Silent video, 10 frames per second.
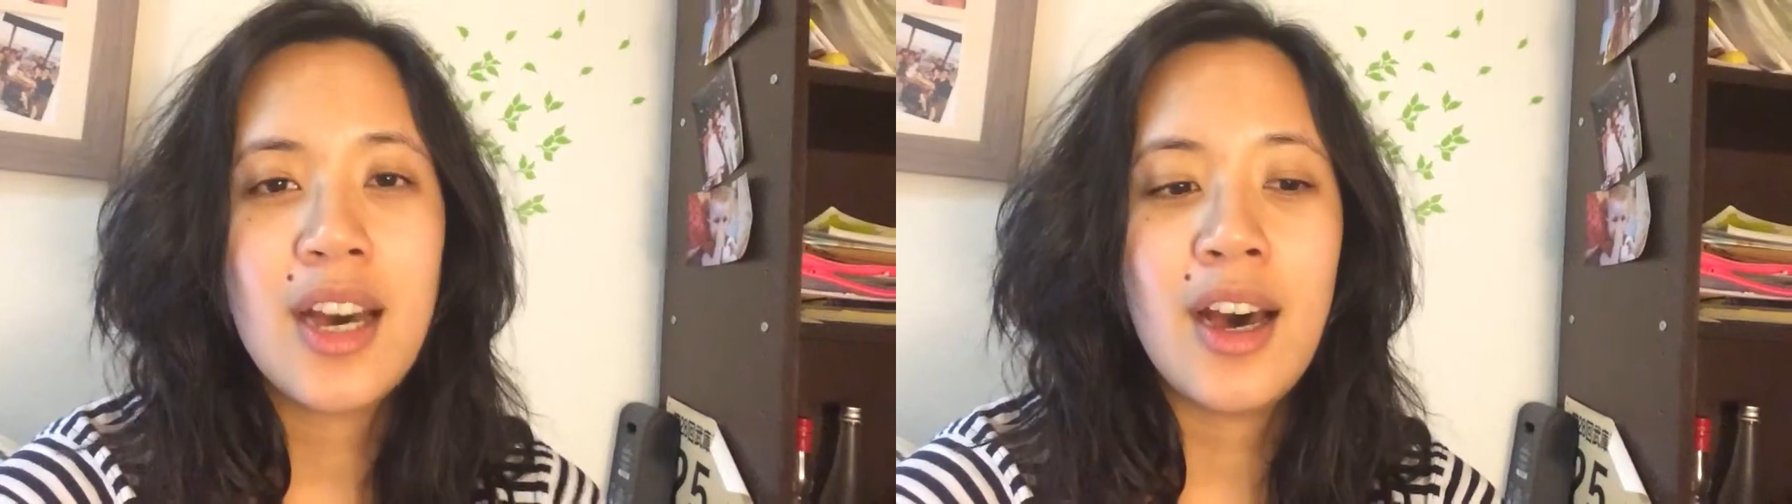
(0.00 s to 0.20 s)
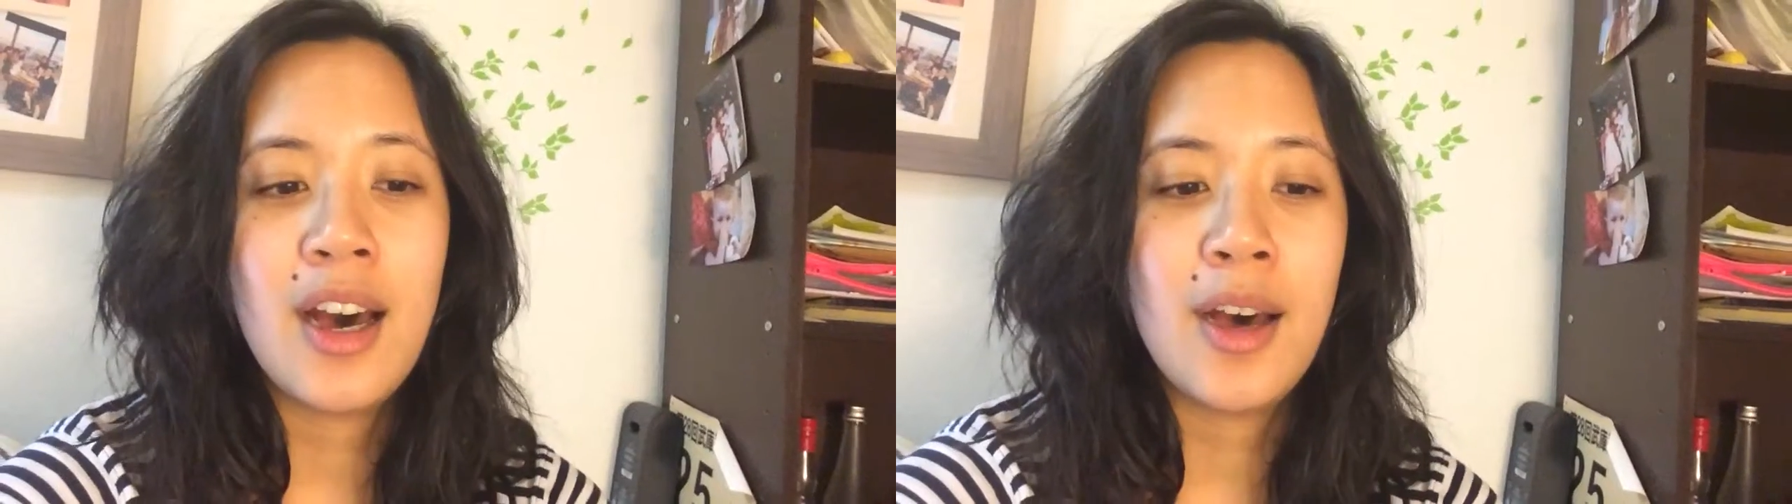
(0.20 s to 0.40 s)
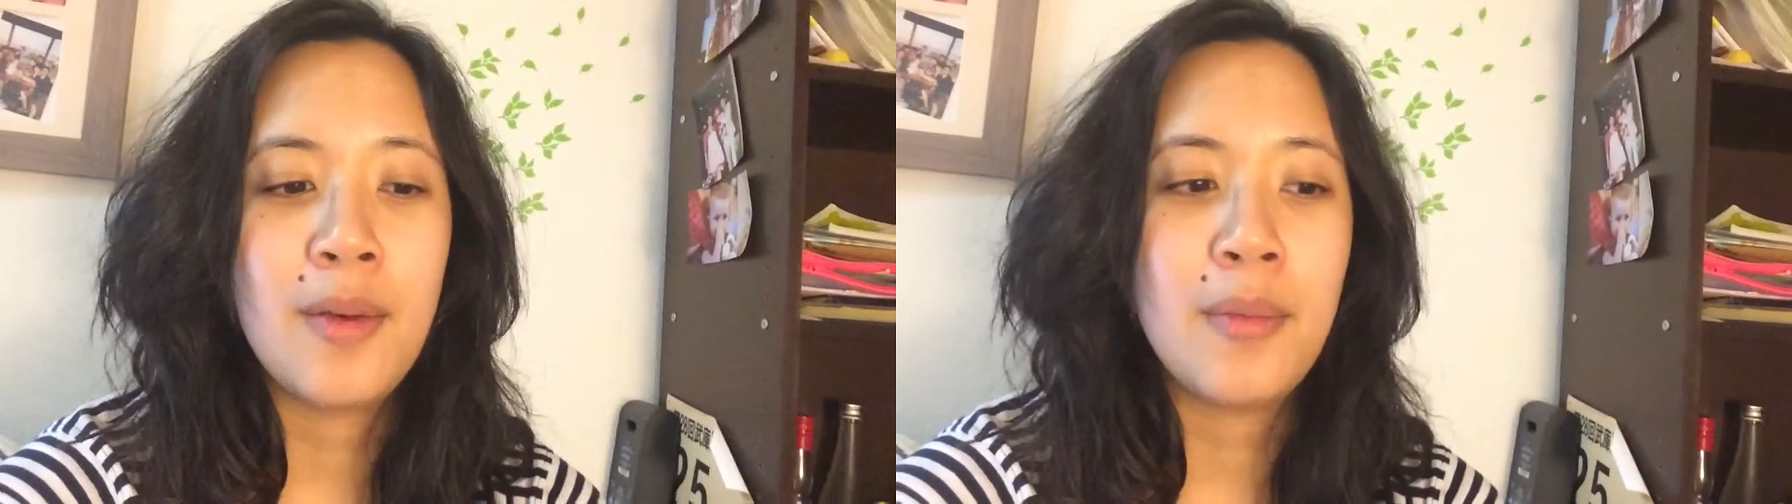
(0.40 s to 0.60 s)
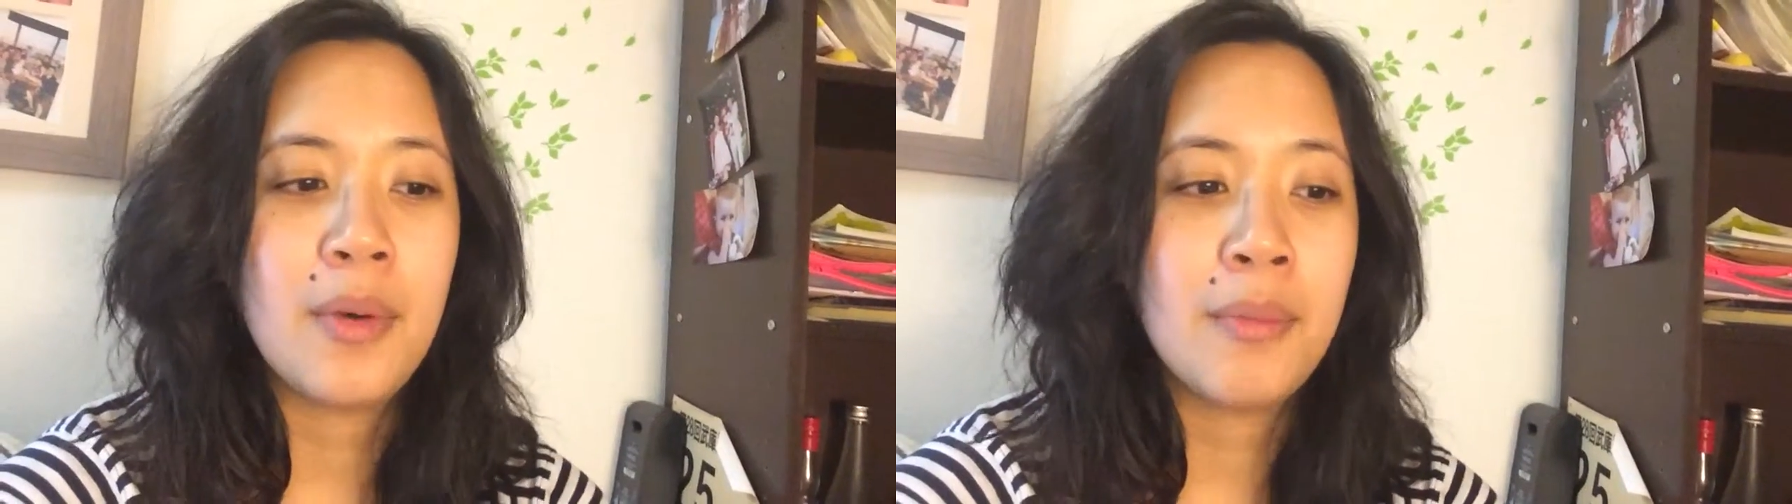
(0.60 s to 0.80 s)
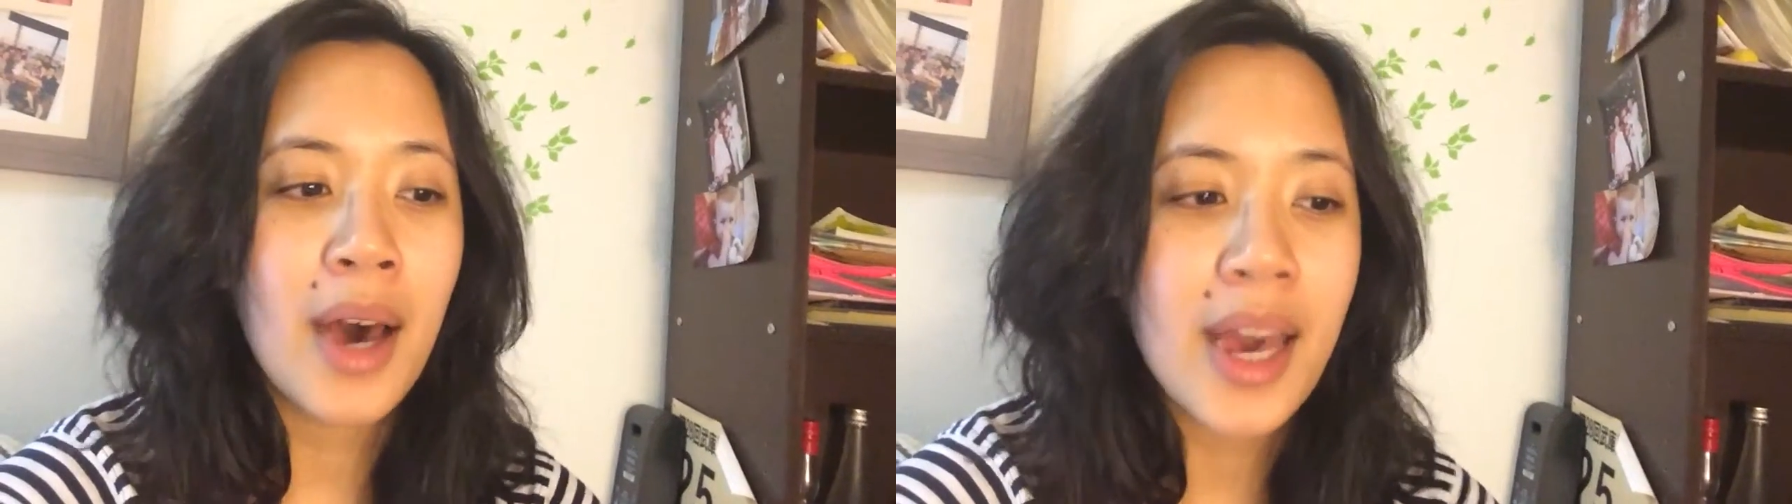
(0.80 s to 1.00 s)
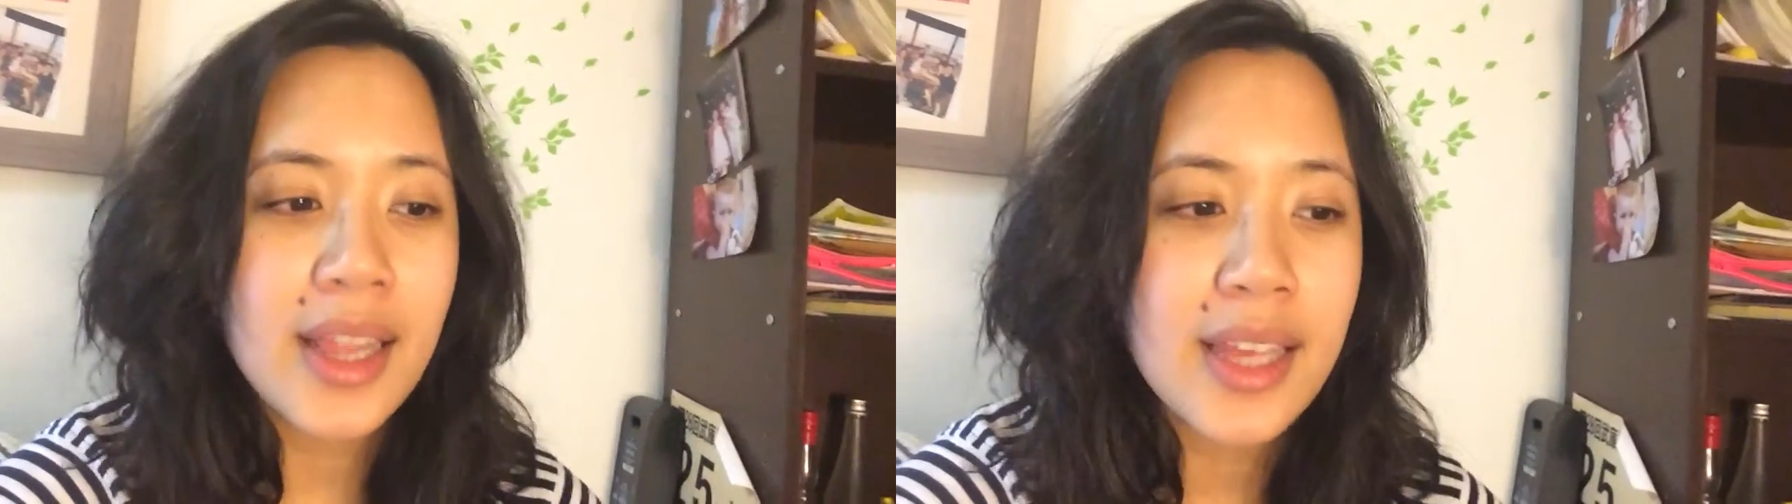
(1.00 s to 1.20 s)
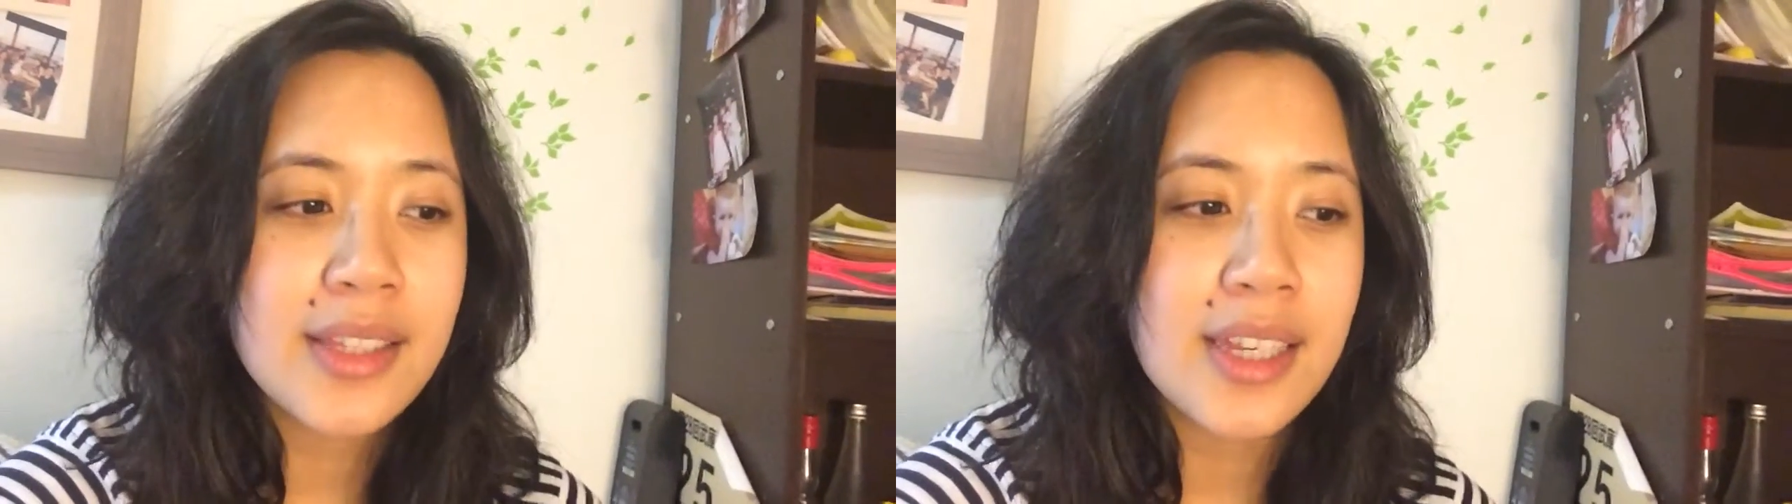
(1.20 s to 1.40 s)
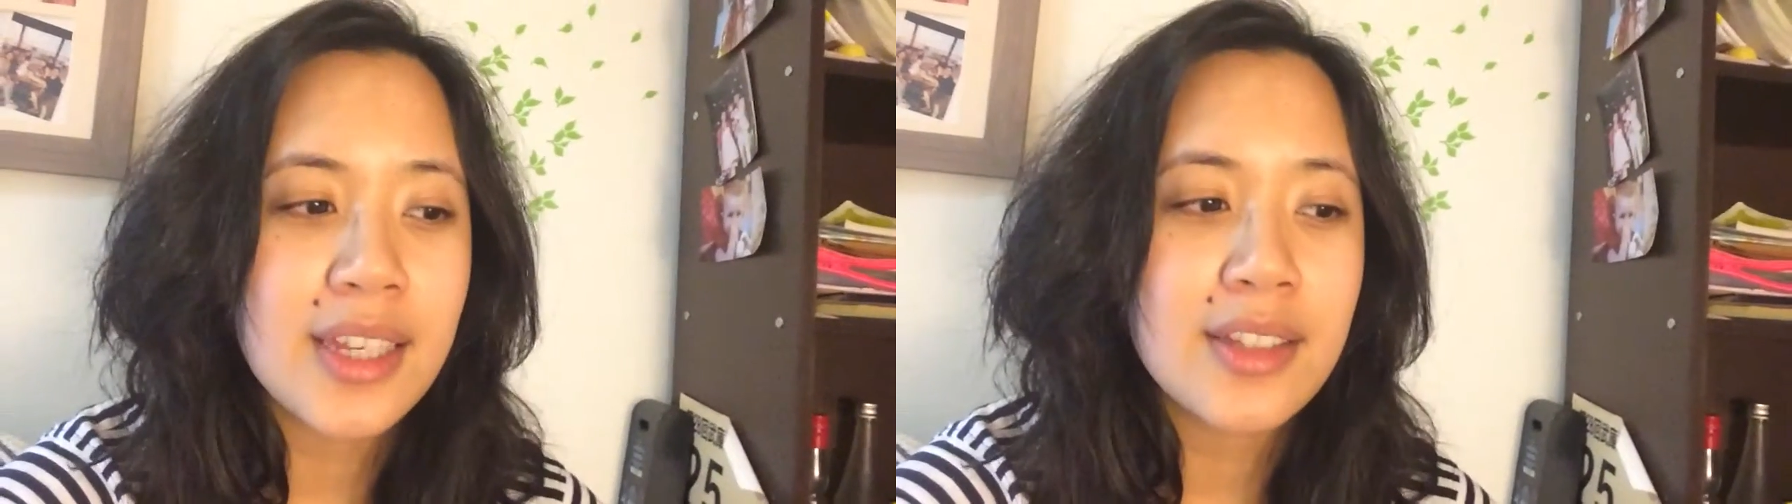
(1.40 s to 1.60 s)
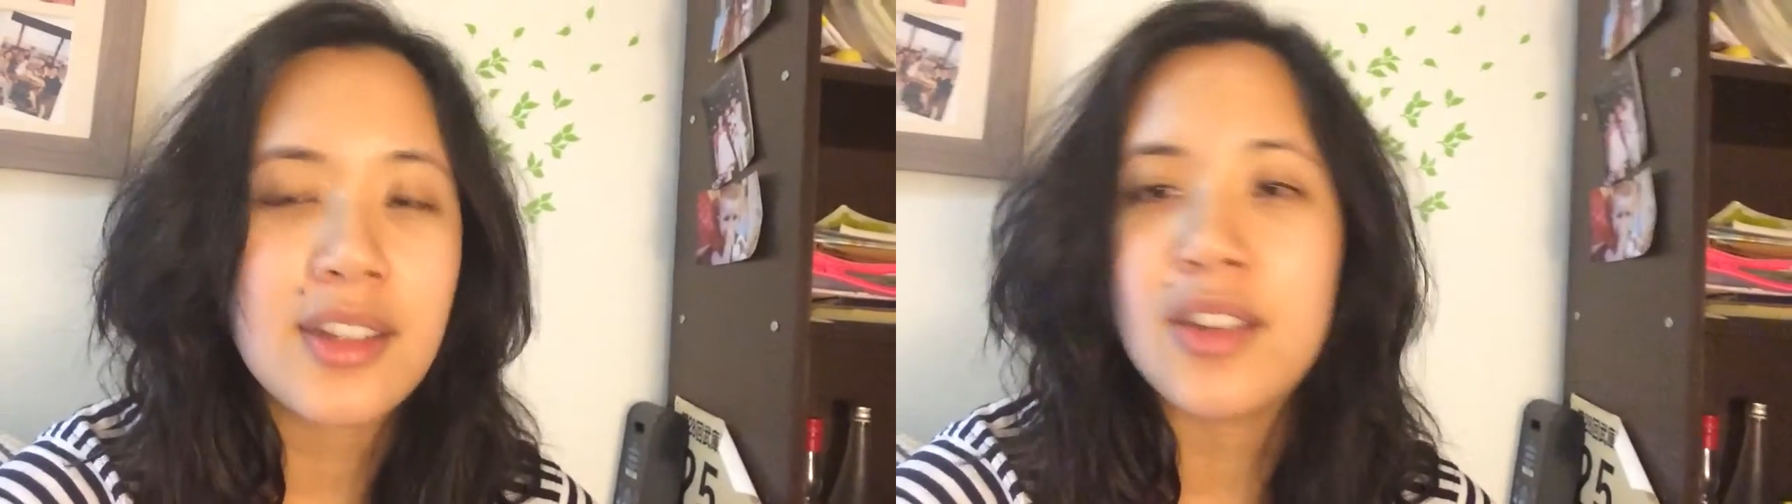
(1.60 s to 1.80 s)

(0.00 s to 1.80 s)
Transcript: My lessons